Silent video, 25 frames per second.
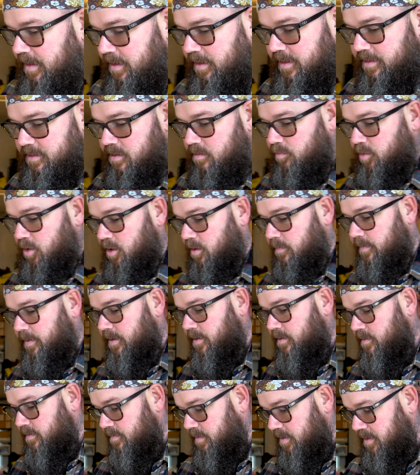of like the
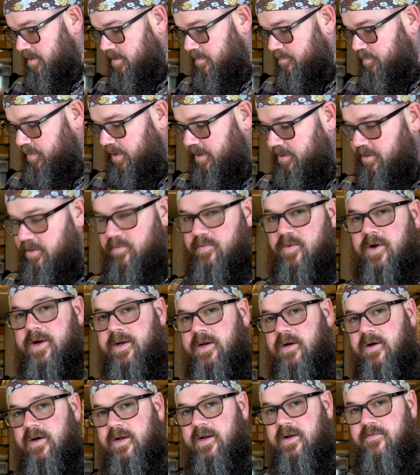bourbon, but I do bring
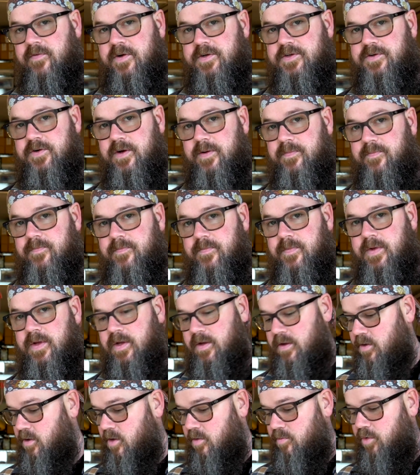it on every trip,
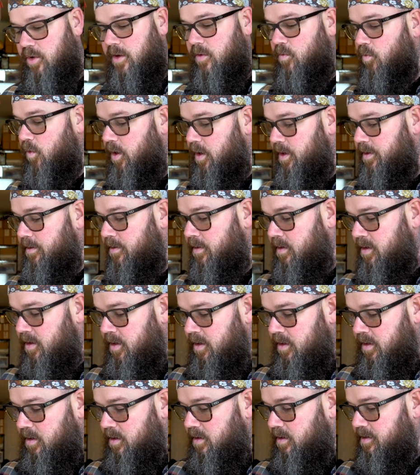or bring one
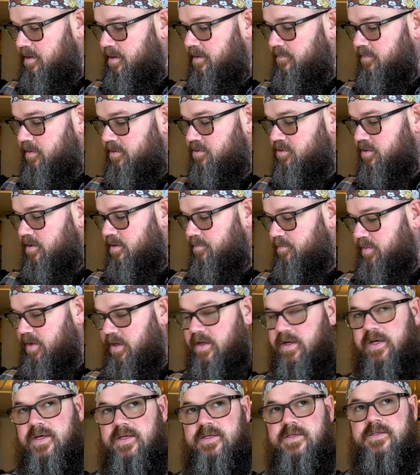on every trip
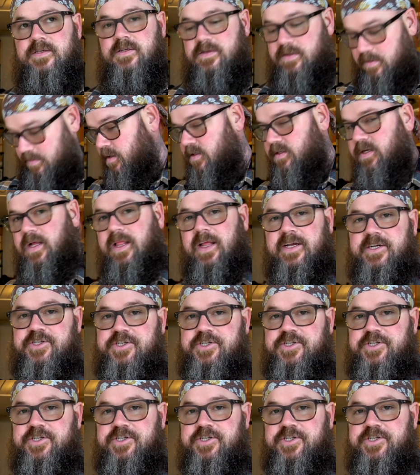because I like